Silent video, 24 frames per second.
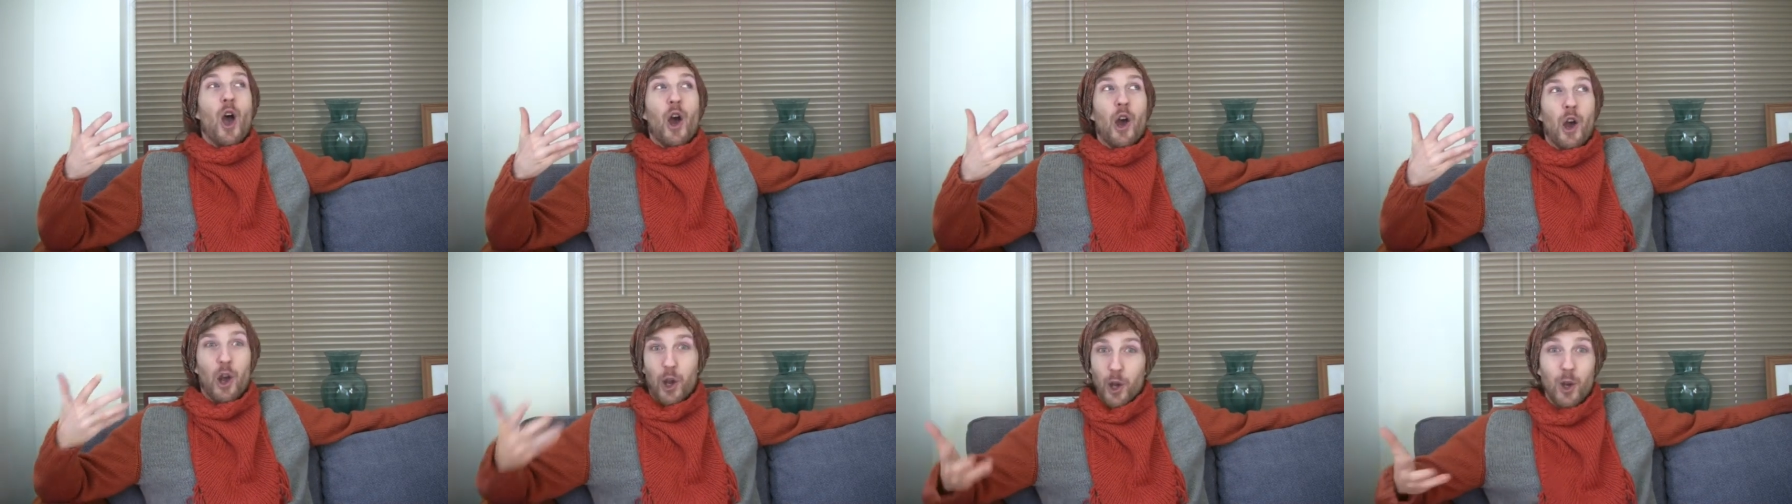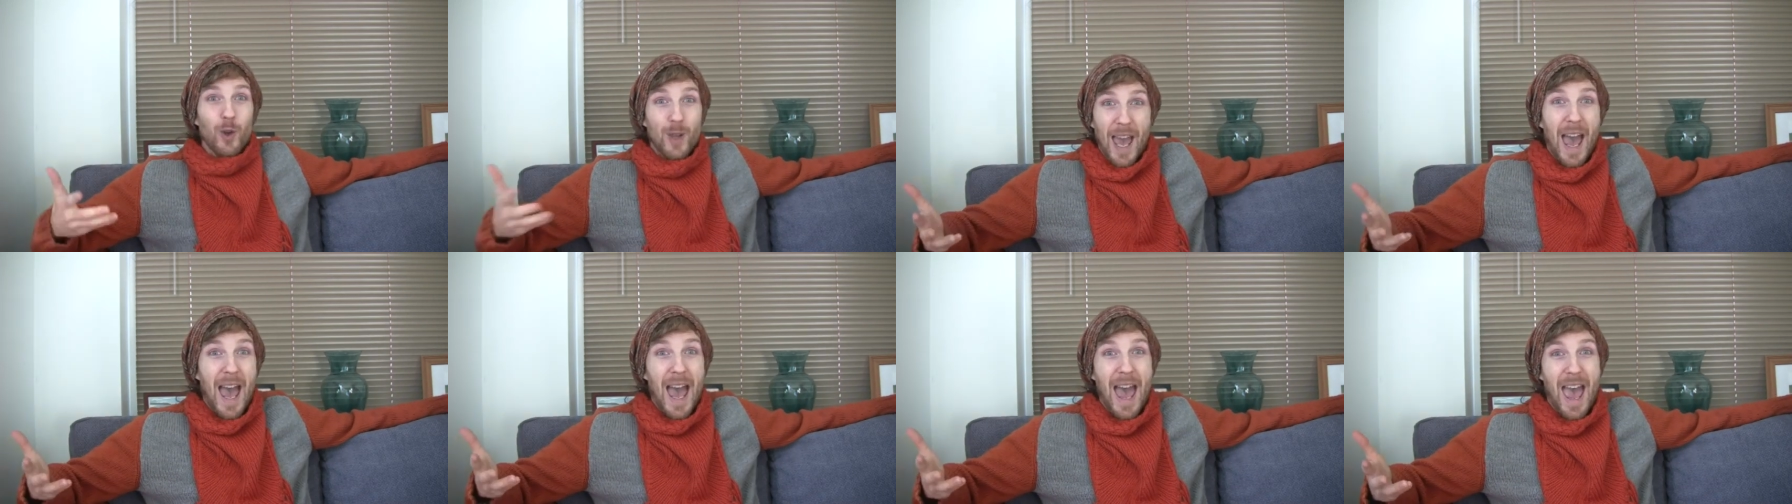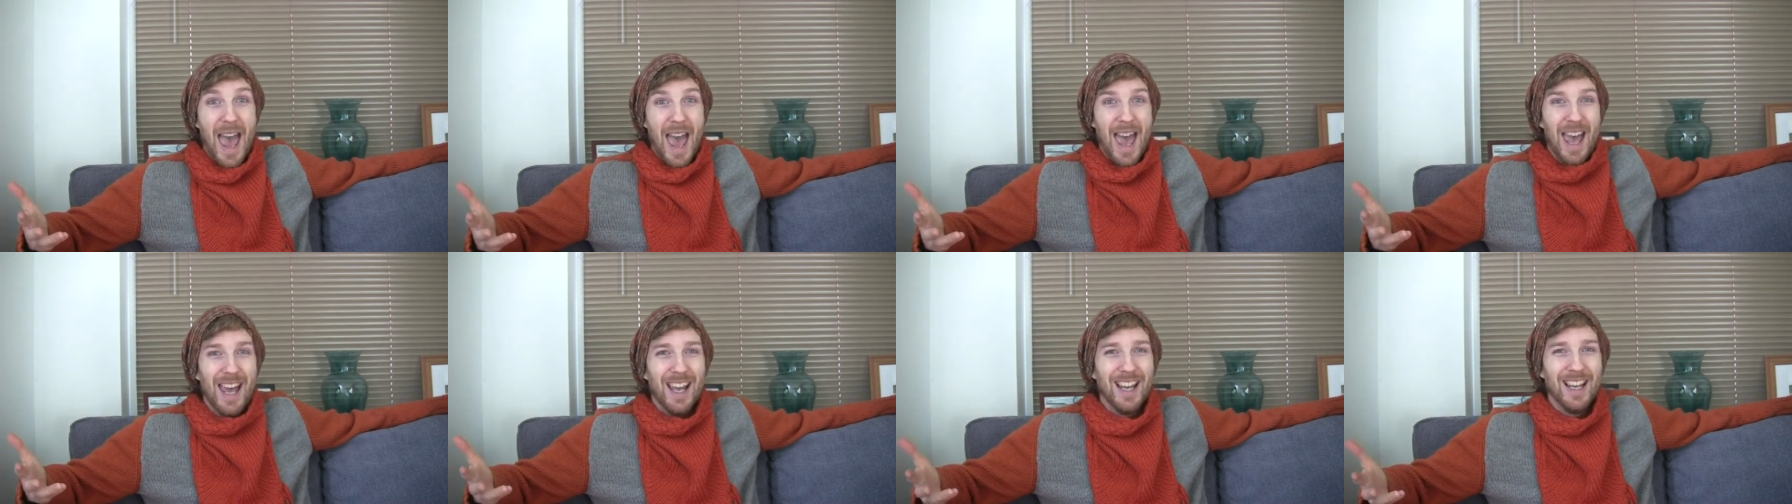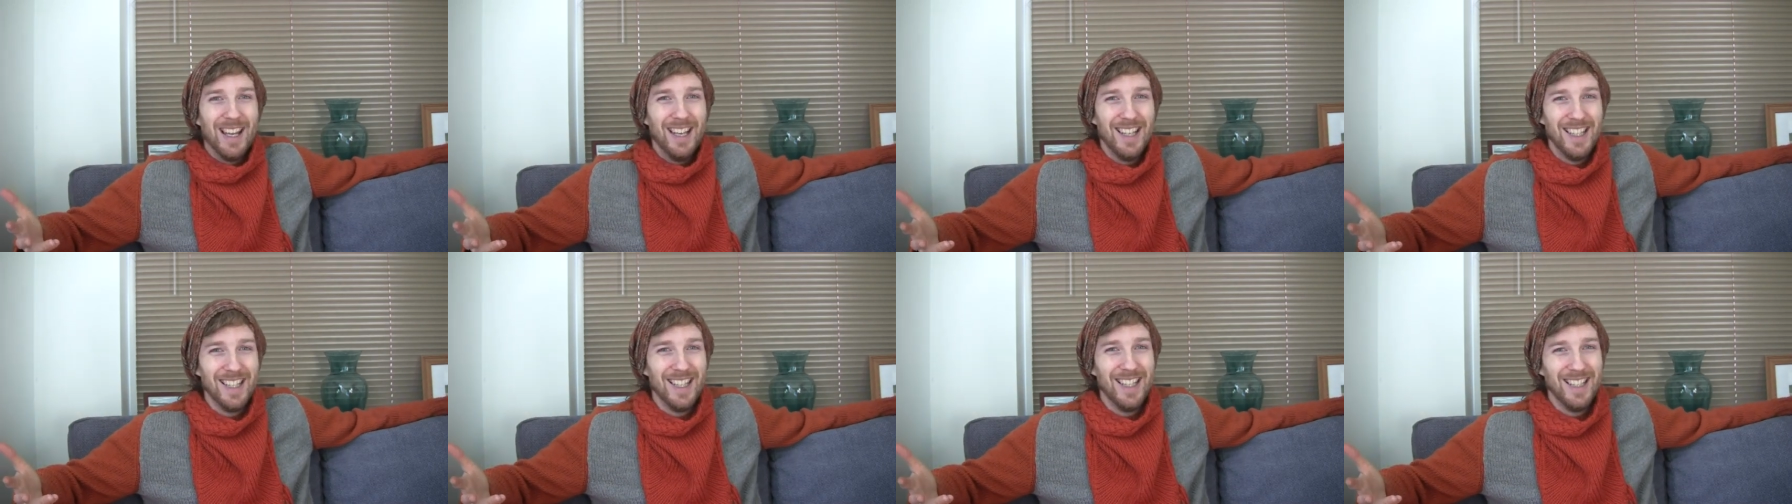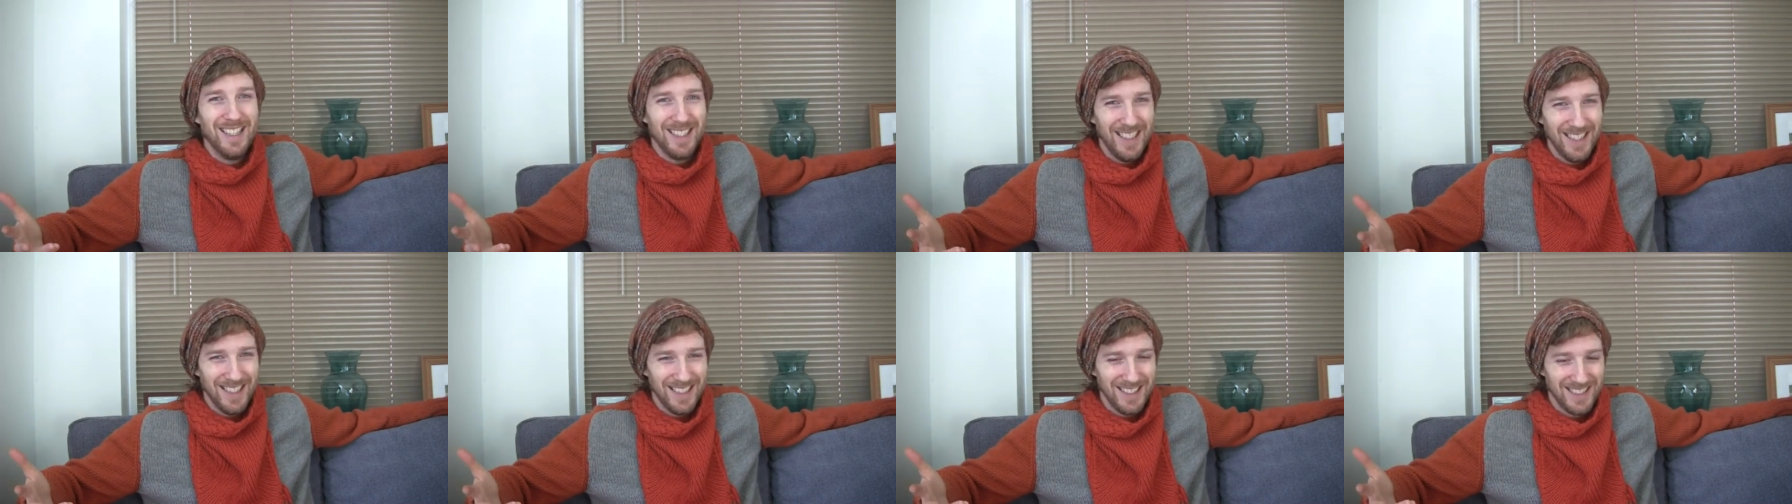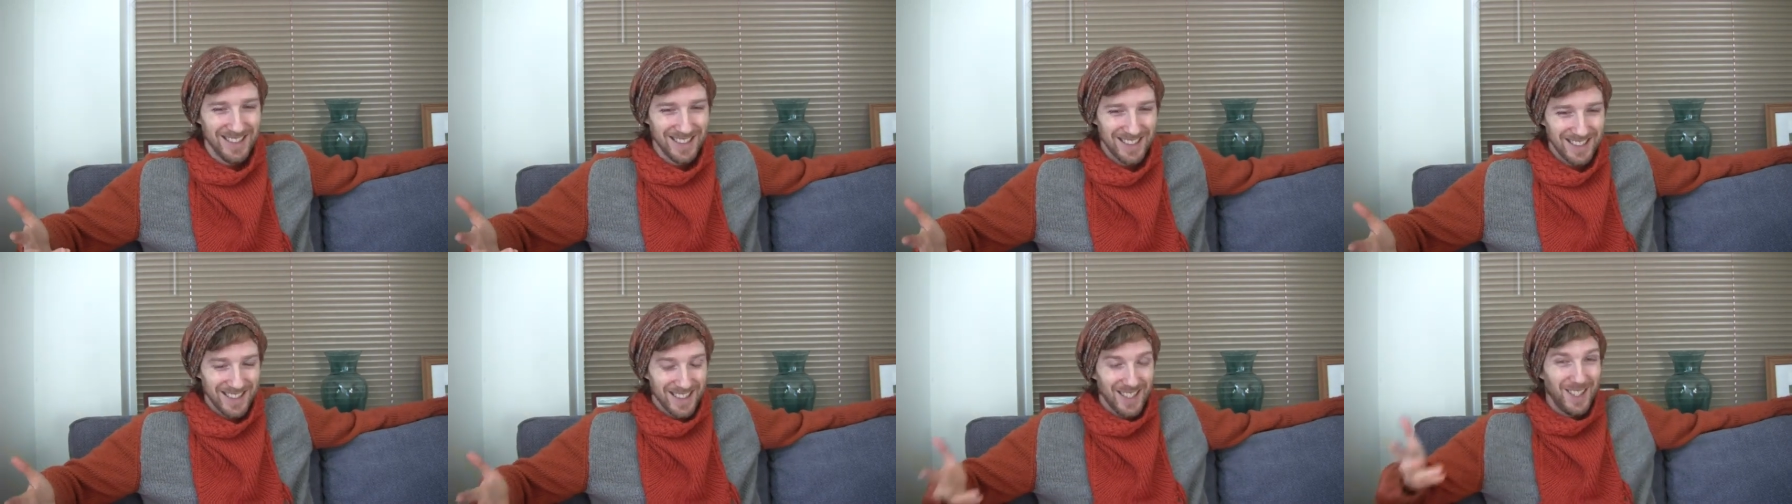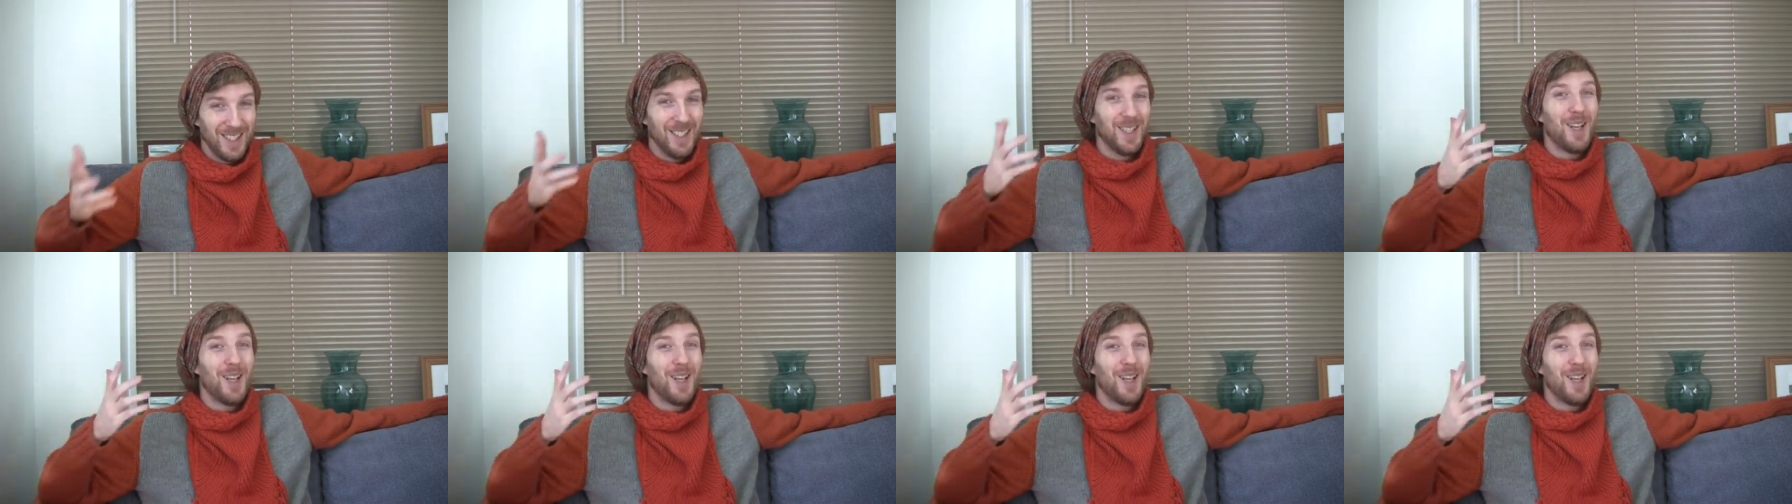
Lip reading: Who cares?